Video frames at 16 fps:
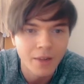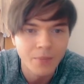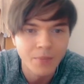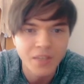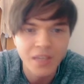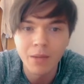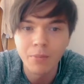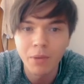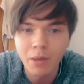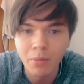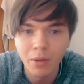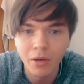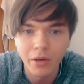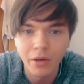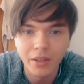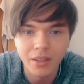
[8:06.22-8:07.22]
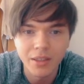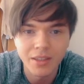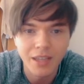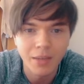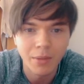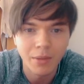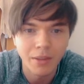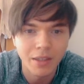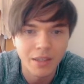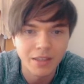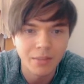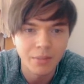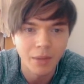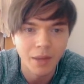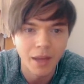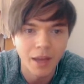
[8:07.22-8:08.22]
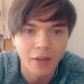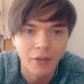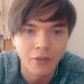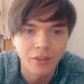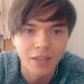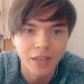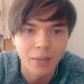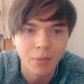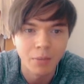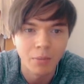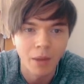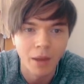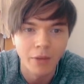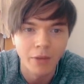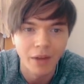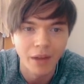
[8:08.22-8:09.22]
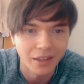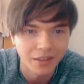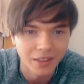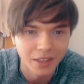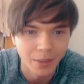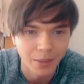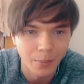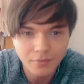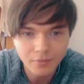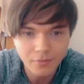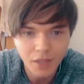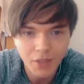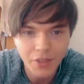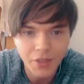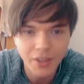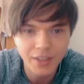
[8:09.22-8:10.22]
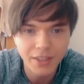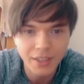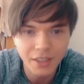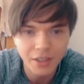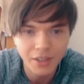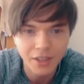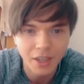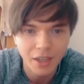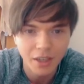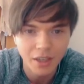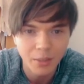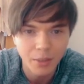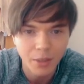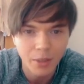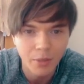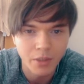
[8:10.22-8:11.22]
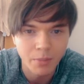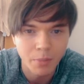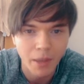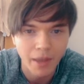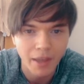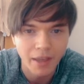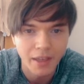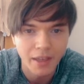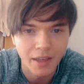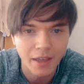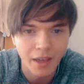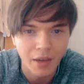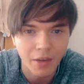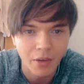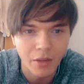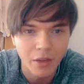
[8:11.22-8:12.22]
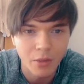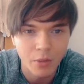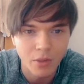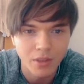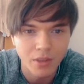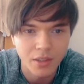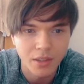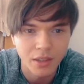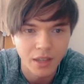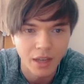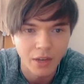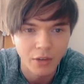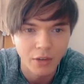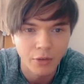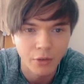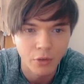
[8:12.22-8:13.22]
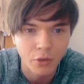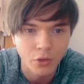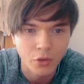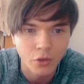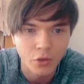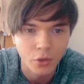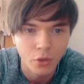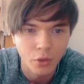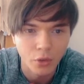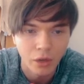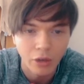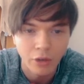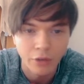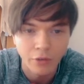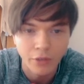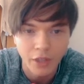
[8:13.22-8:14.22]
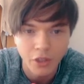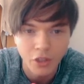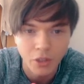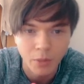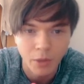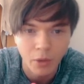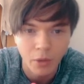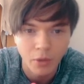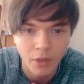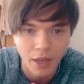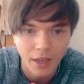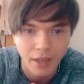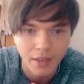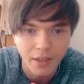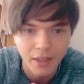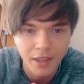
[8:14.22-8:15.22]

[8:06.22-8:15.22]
Same people around and the same ideas in my head of escaping my reality. Things hit a lot harder when I was back. Everything was a little out of control or out of touch in my own head,